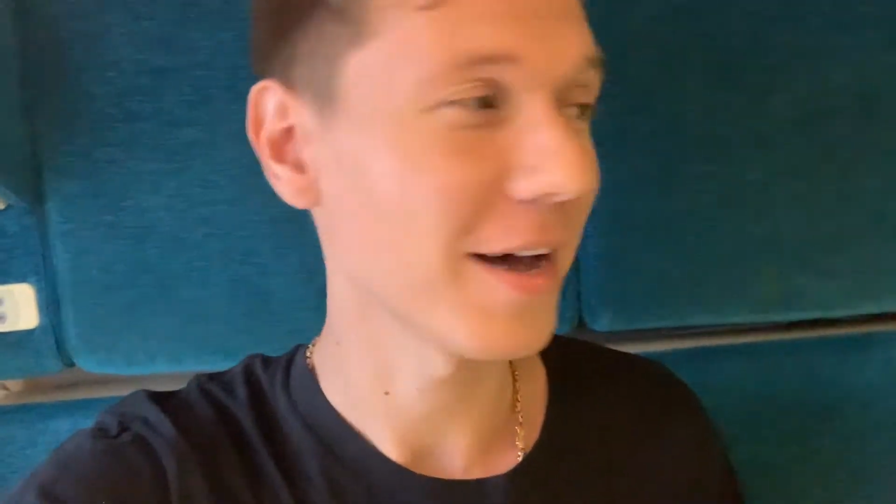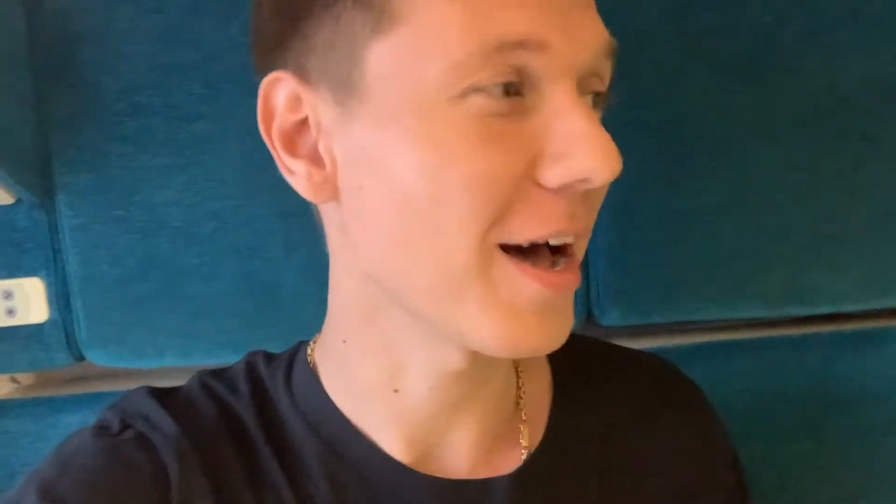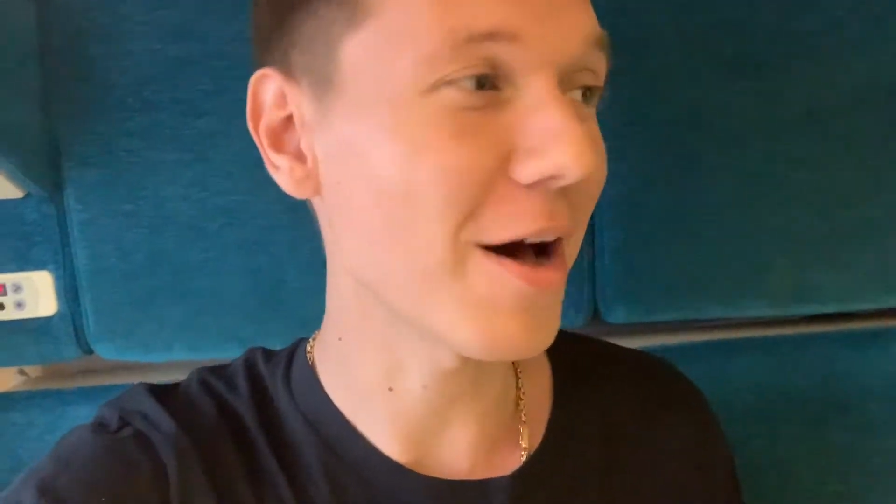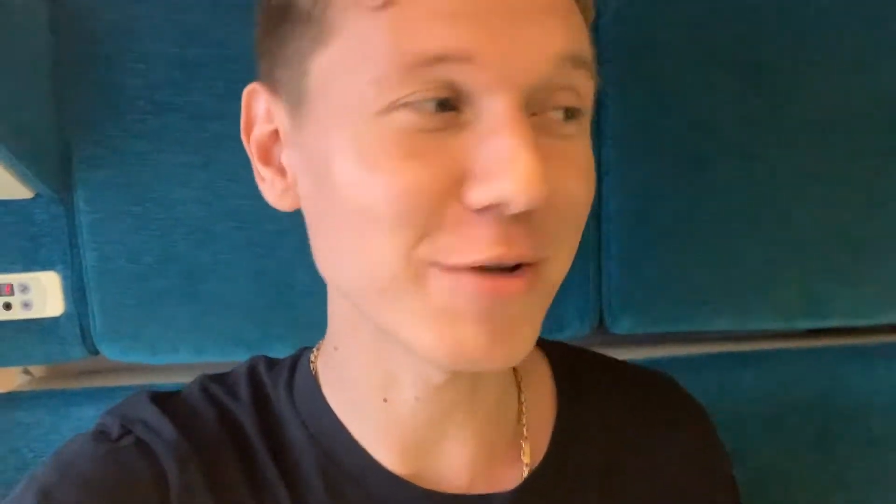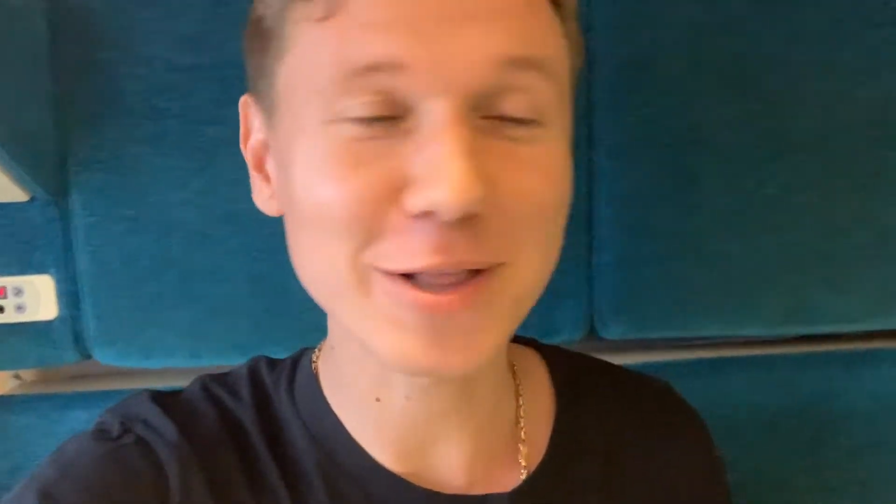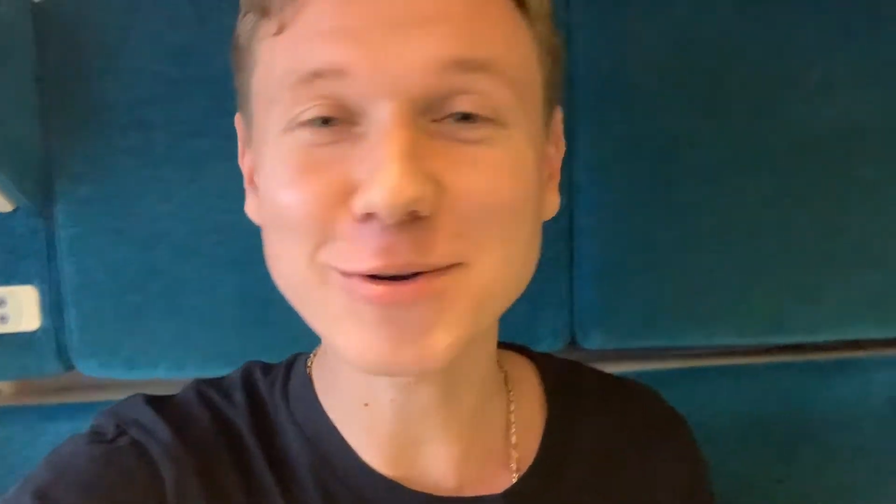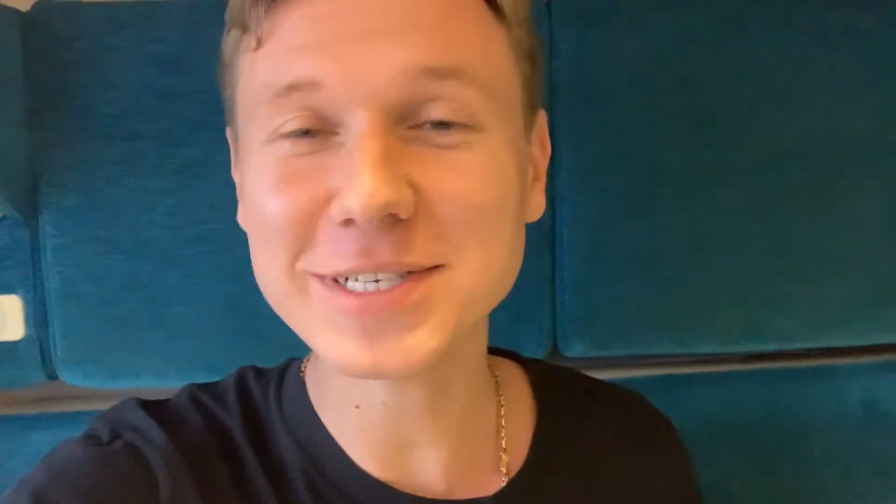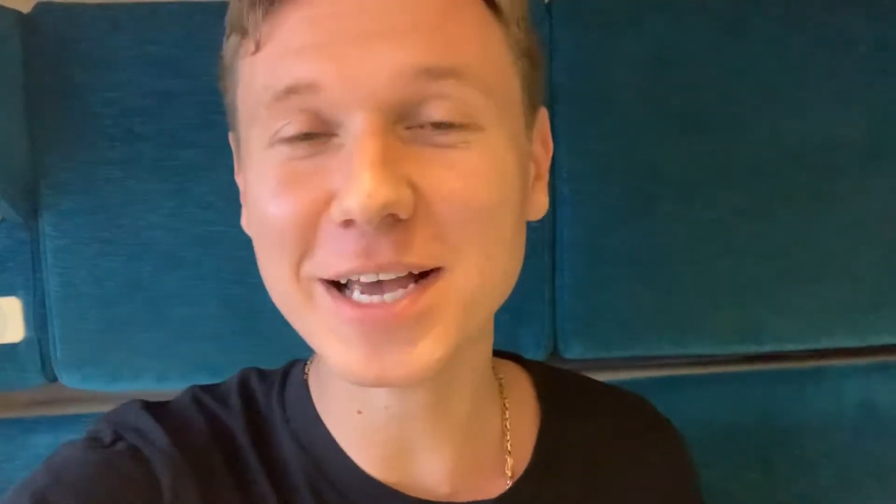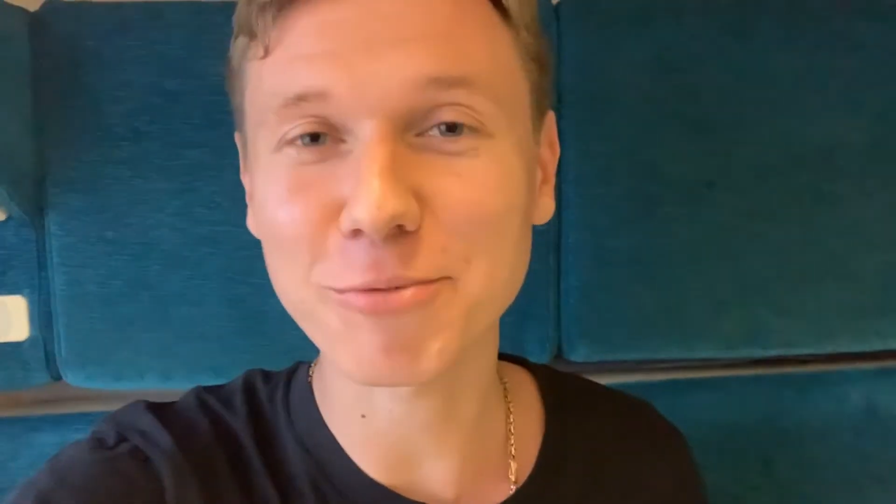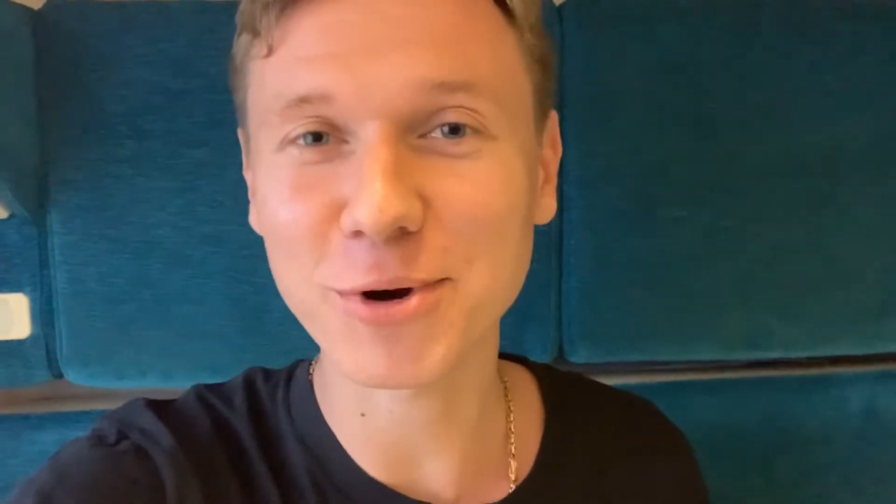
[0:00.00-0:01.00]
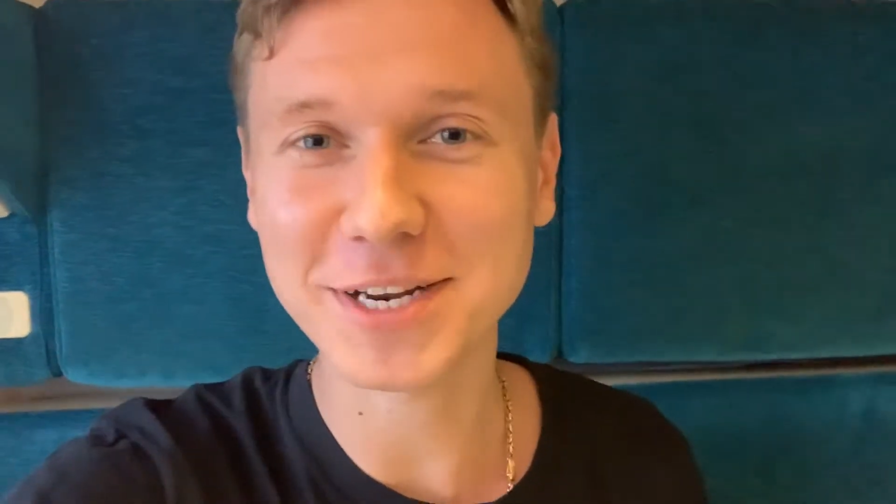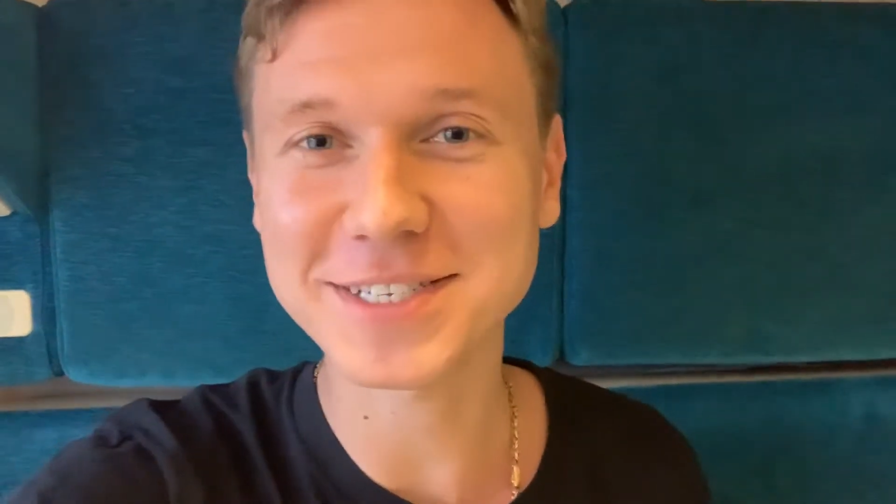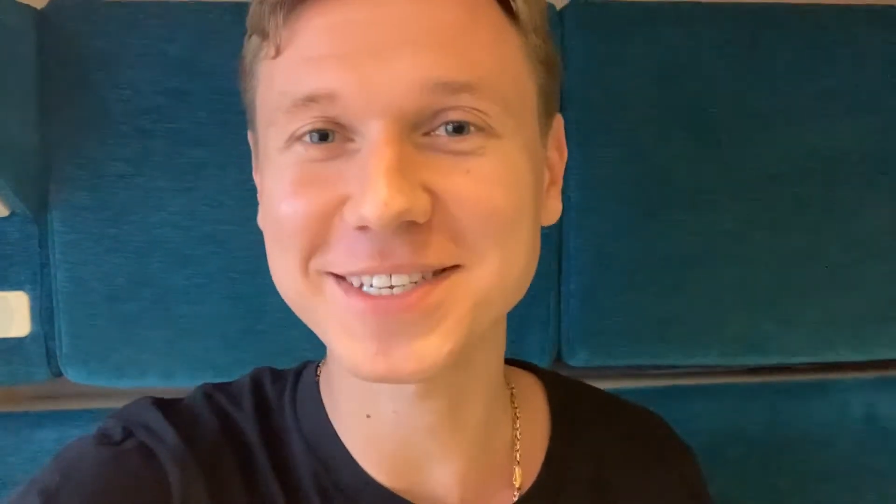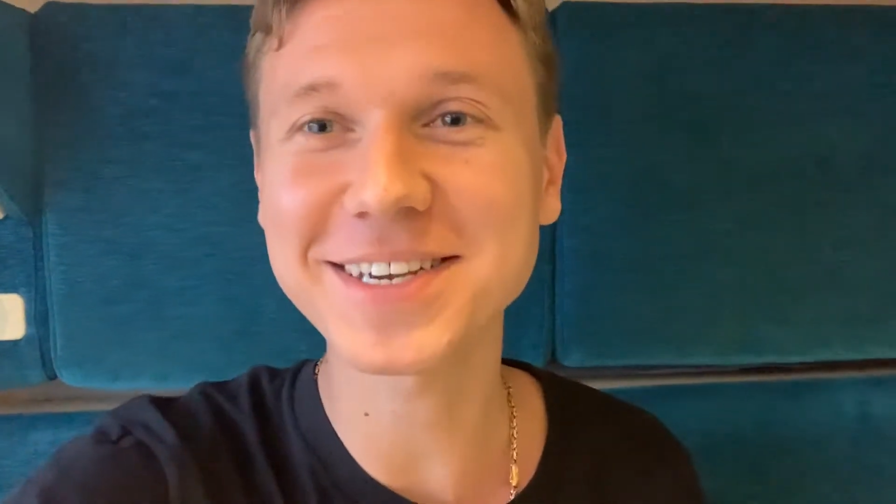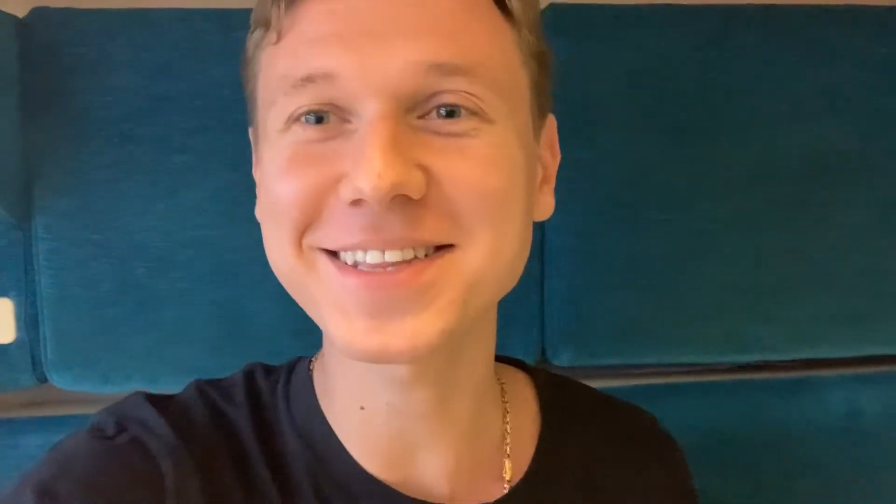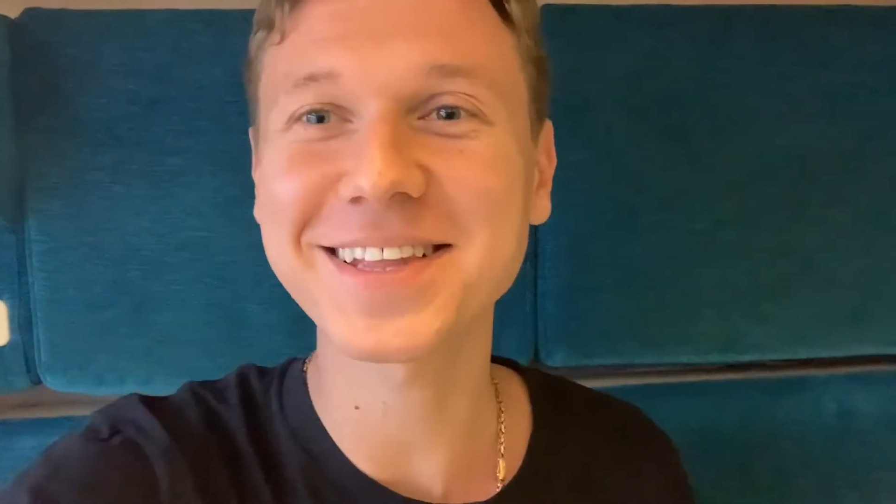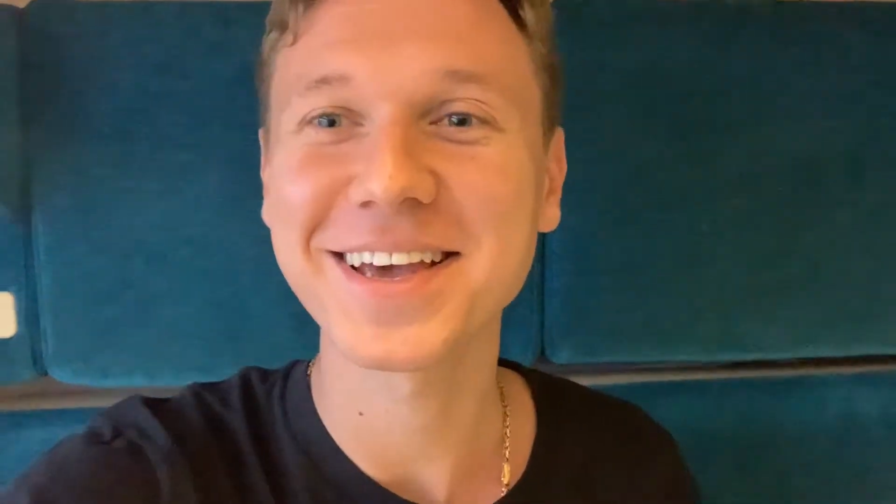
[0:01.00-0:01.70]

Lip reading: how it looks like, what is it,